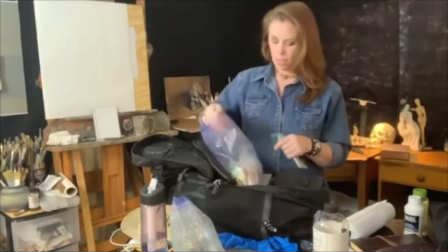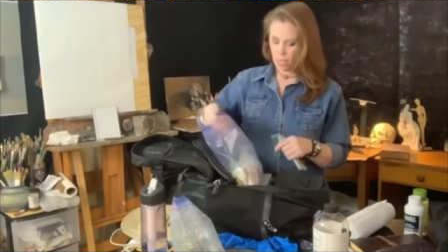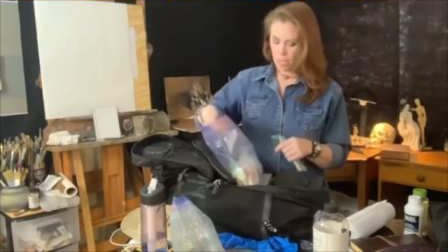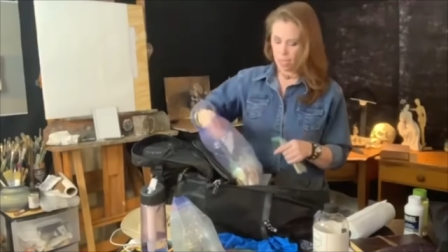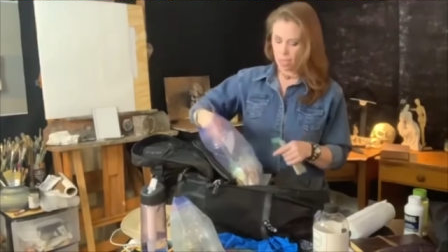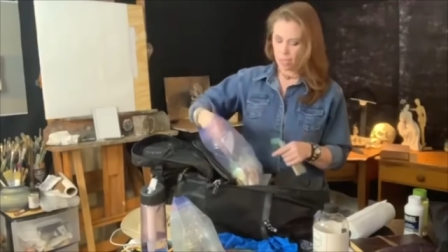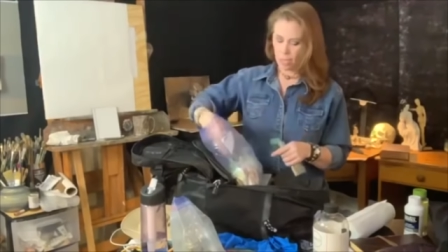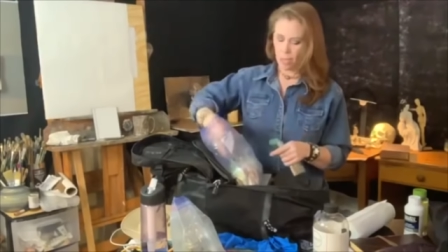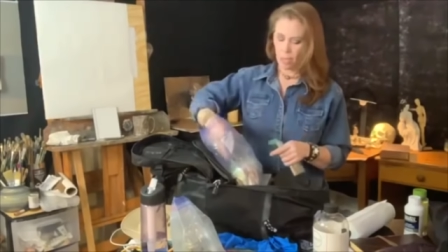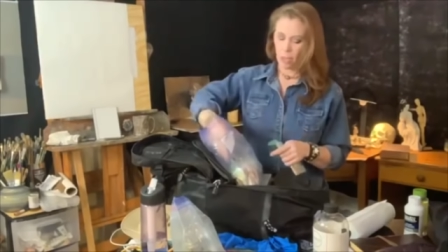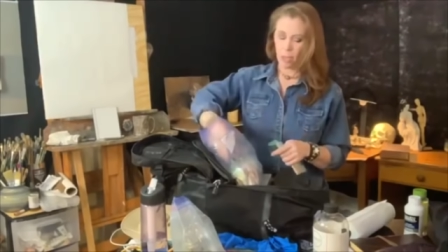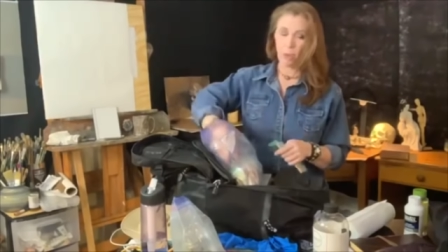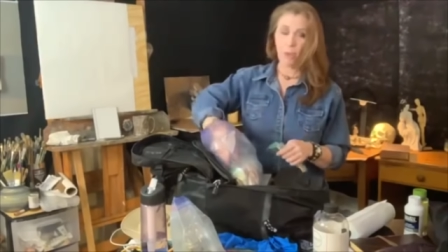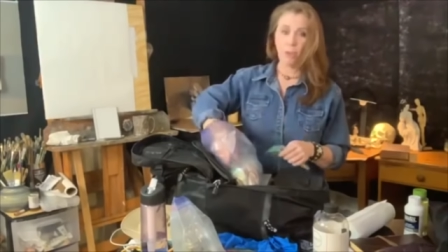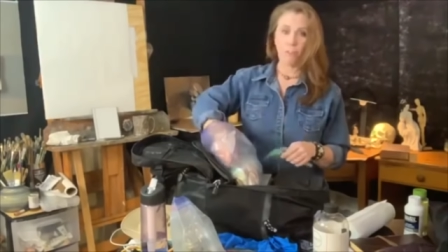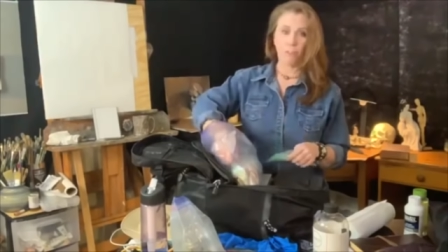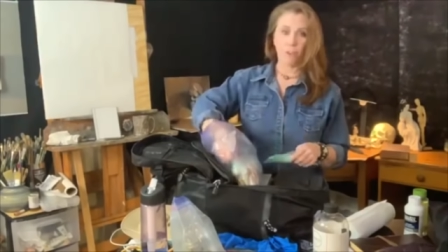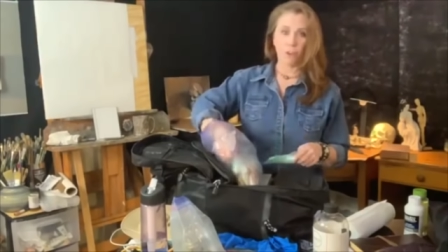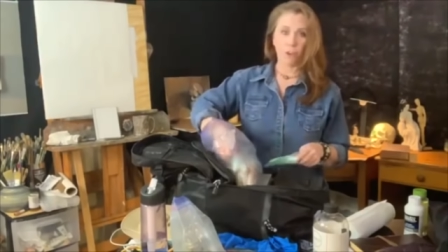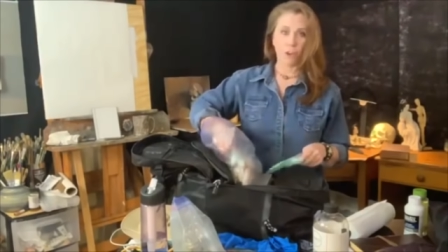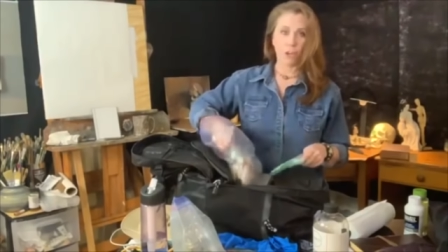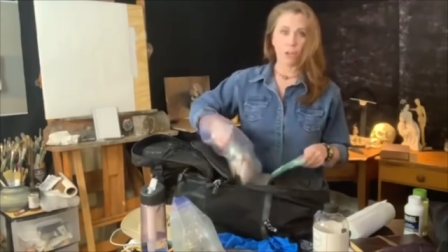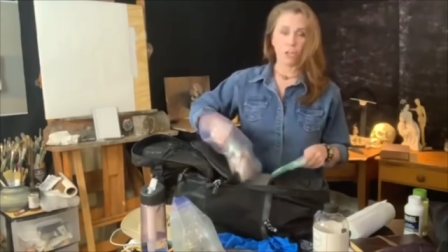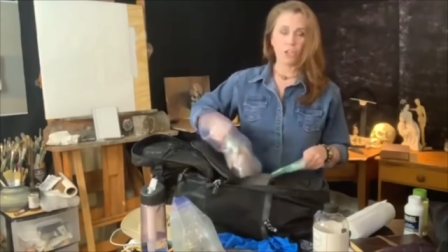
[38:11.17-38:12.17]
I, if
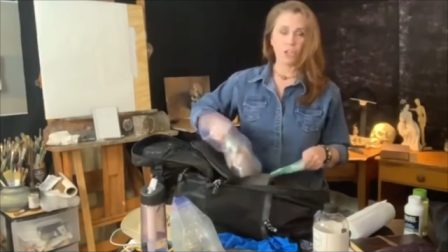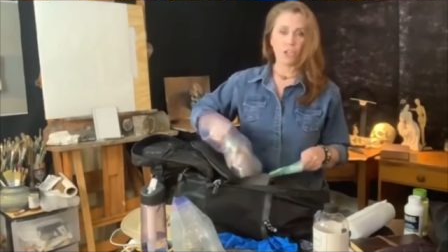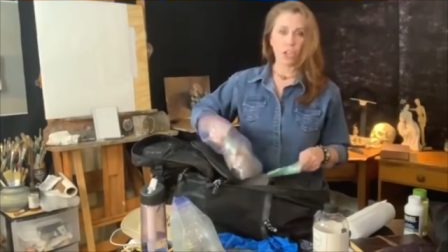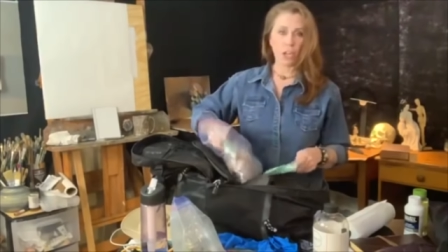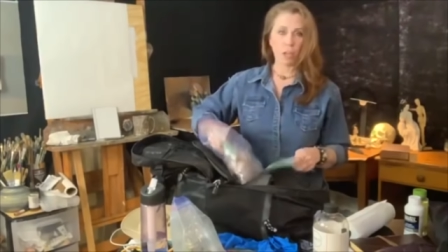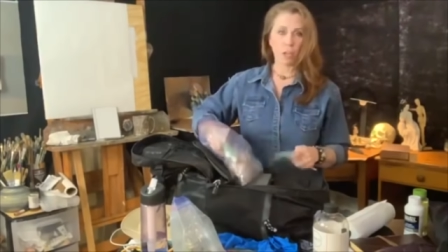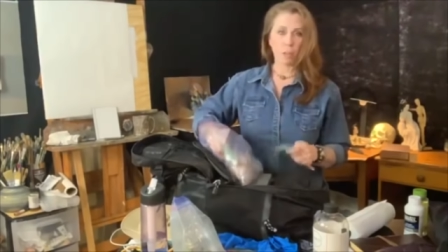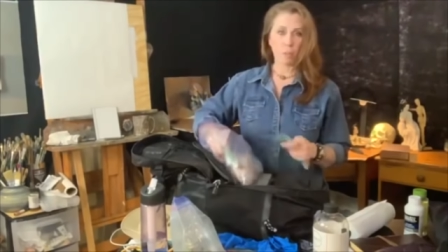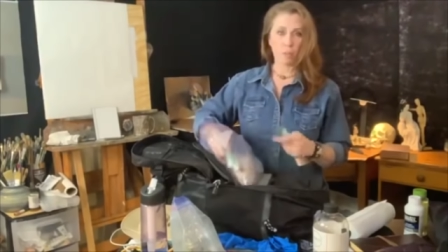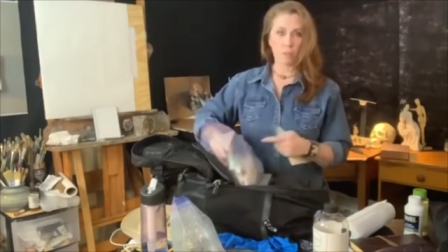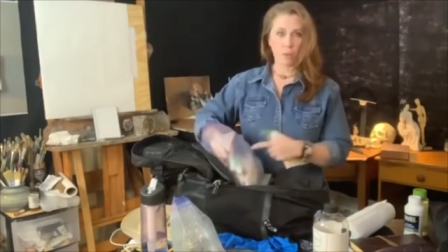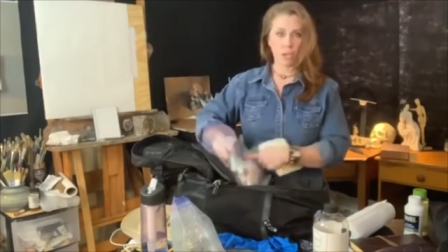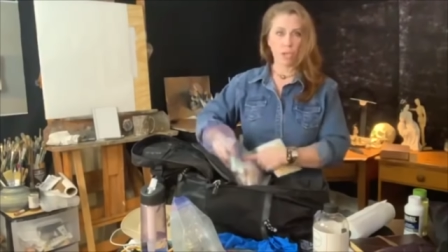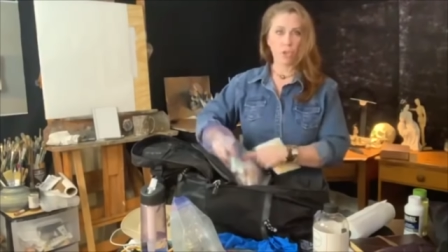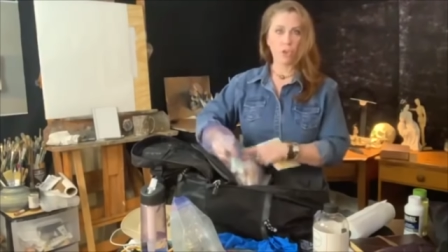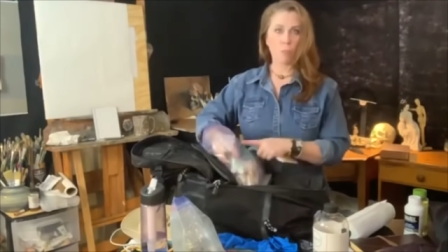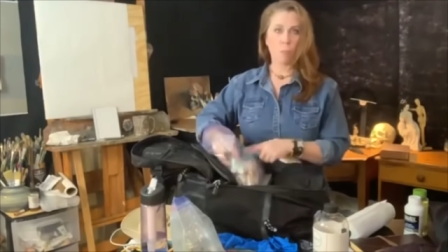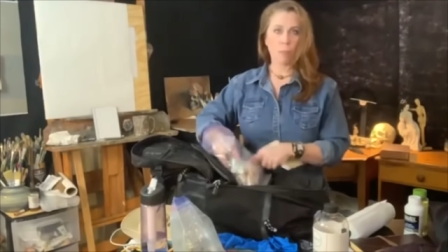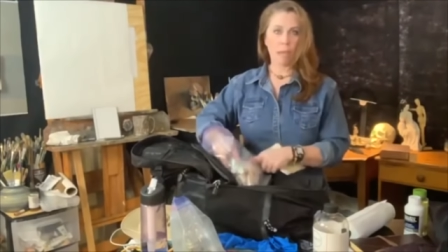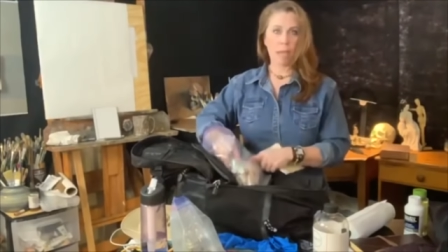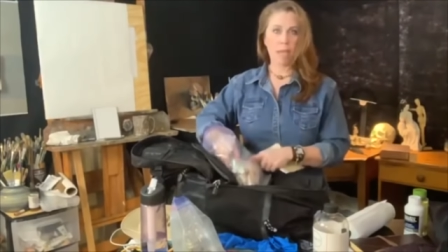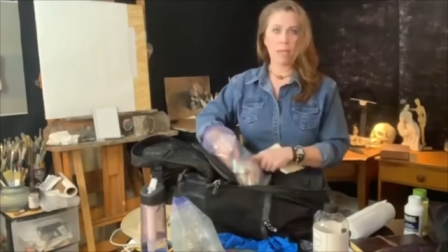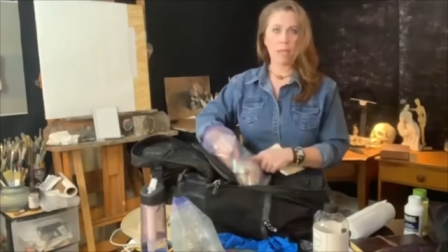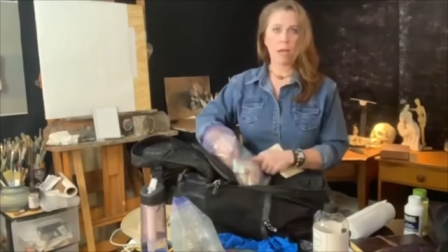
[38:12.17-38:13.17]
you're gonna check, bring your
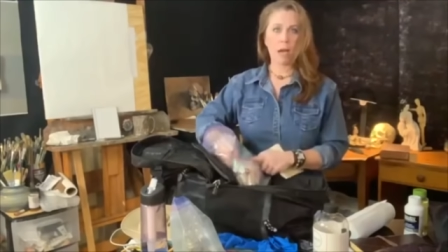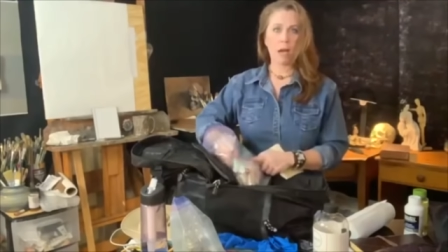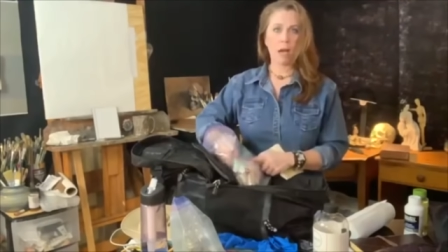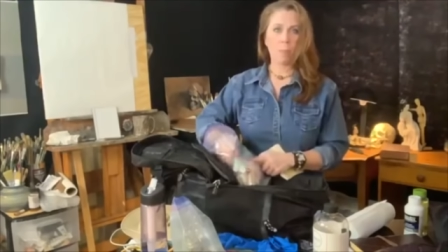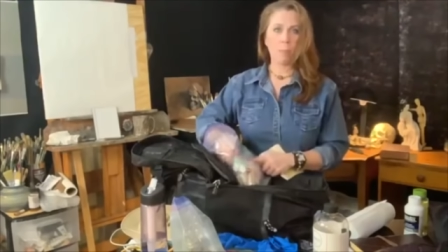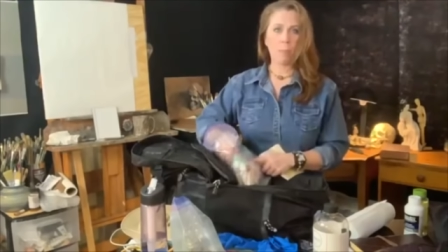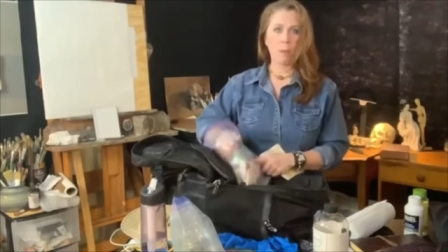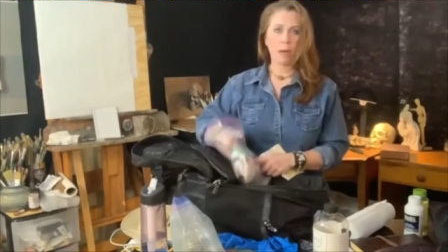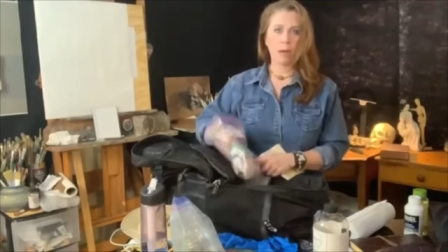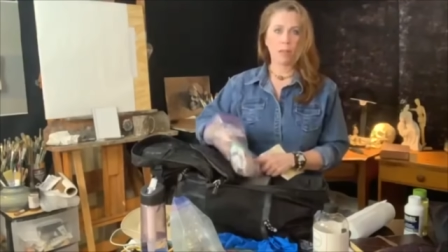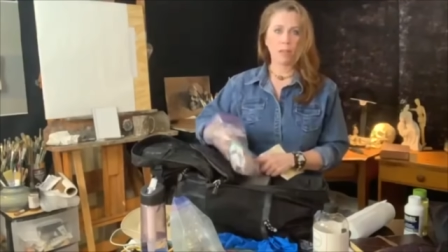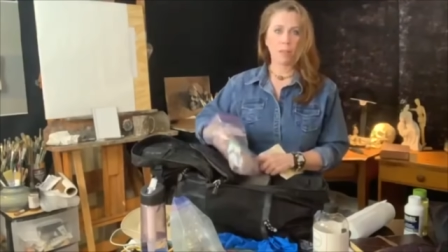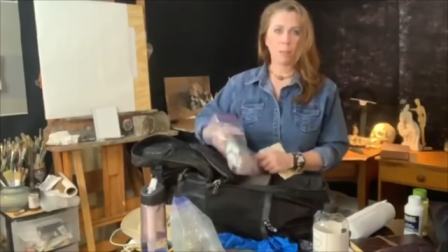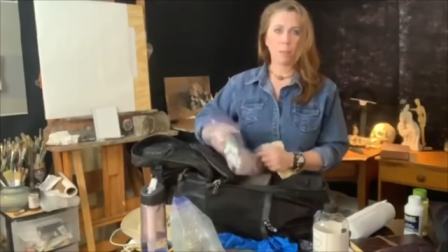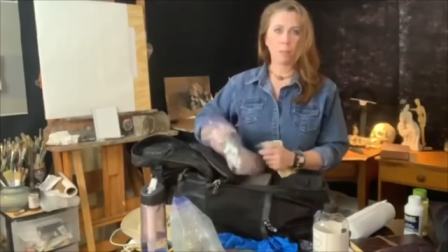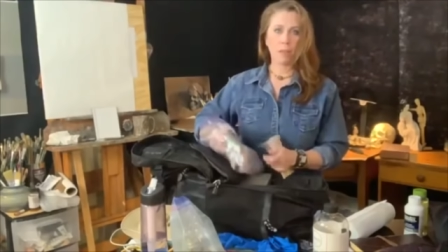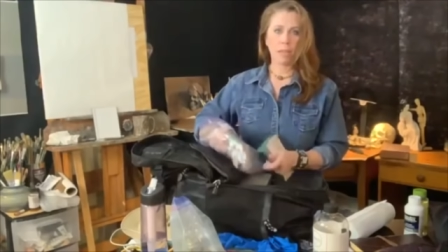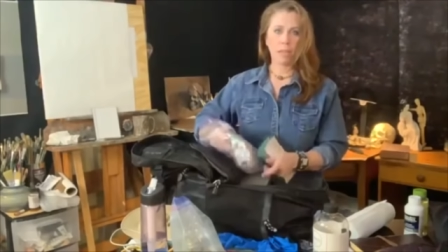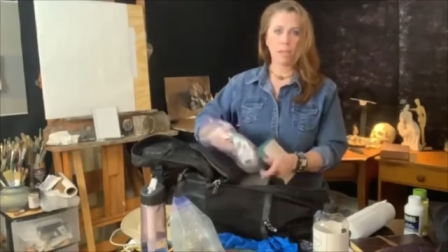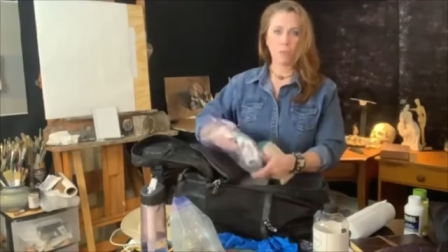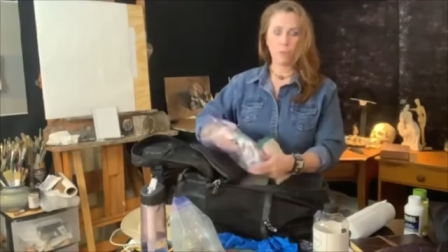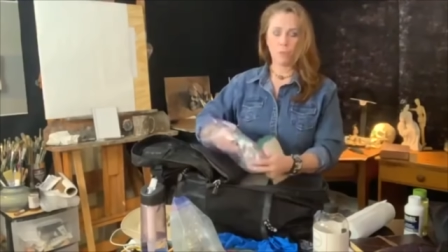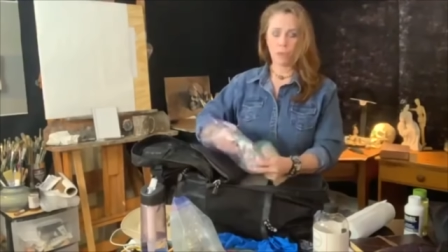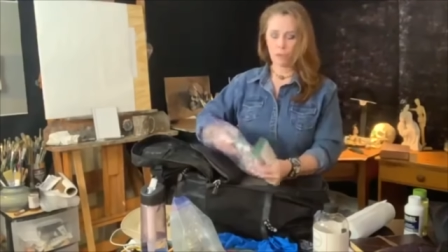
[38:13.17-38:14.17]
bag up on the
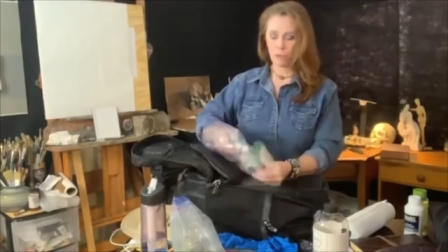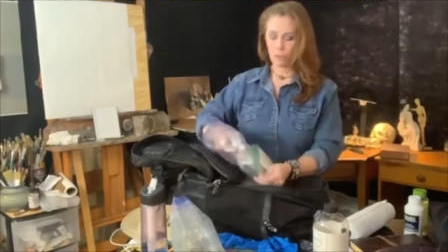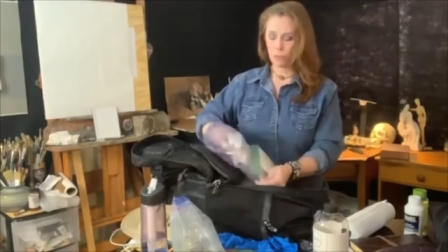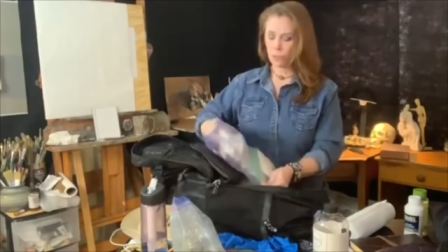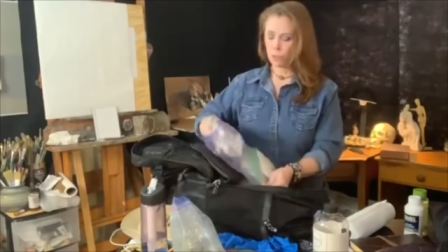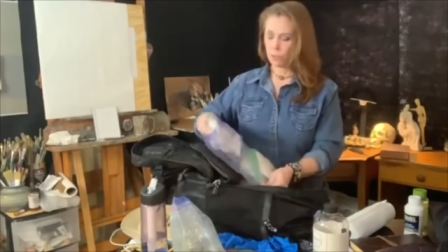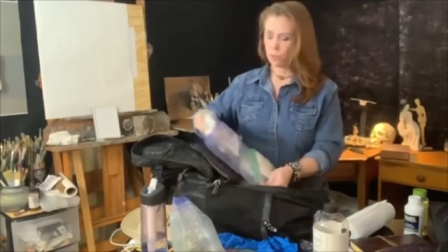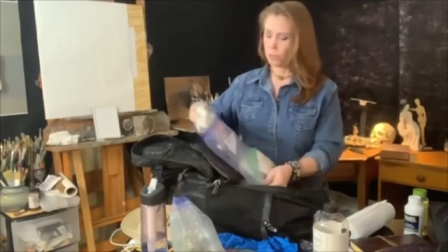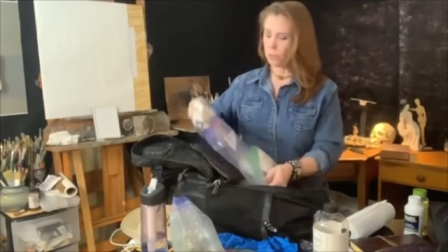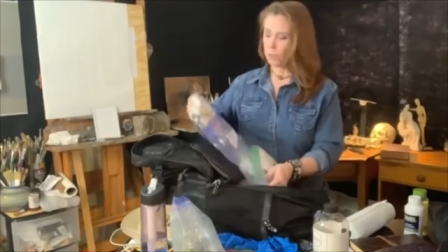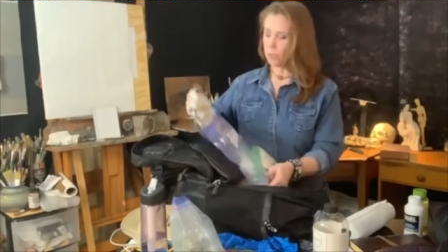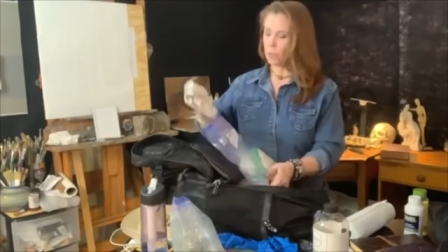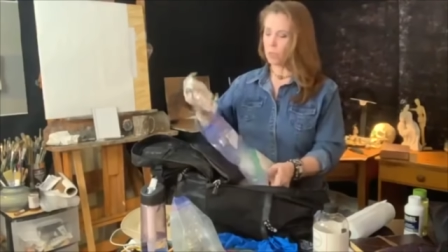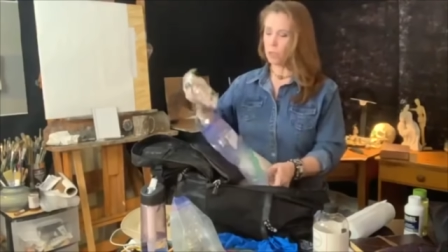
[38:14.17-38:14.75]
plane with you,